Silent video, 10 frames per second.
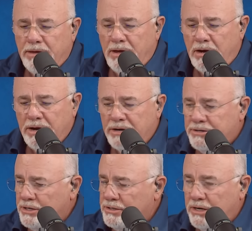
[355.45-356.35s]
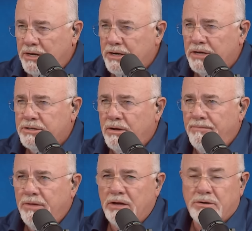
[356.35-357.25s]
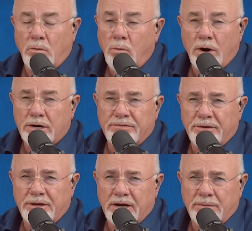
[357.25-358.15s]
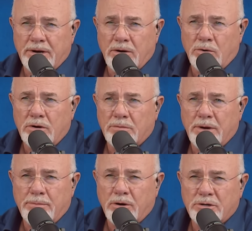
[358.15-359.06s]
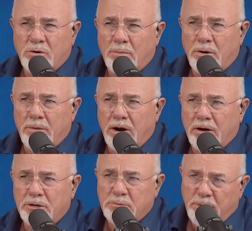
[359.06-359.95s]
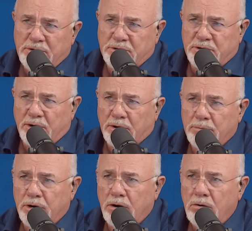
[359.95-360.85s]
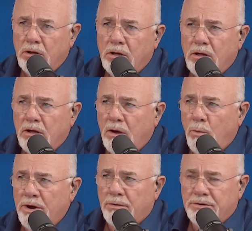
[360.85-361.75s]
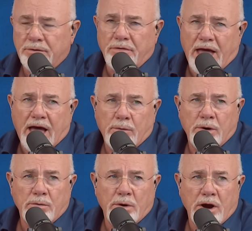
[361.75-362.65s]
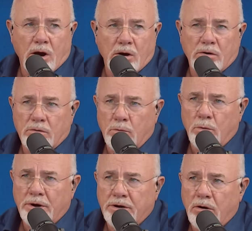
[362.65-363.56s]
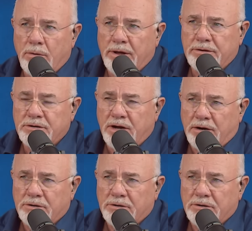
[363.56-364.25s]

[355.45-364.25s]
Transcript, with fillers: yeah, it's just it, it's a it's a wonderful thing to be loyal to people because corporate America just pisses on them, you know. And we don't mm -hmm. do that. We we hurt when we talk about this kind